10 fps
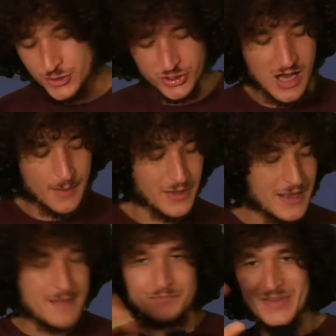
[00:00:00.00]
job
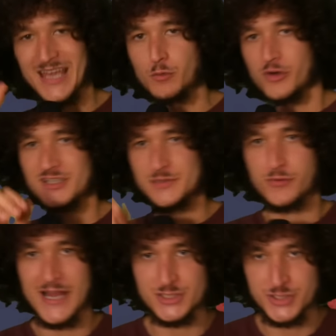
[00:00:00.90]
in one of these
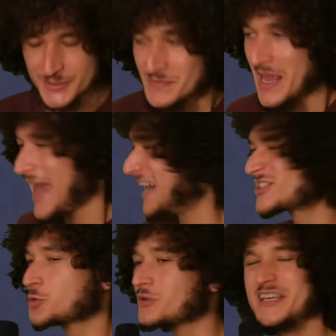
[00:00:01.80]
branches. And it's
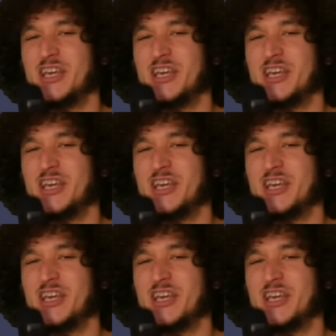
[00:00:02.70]
sort of like a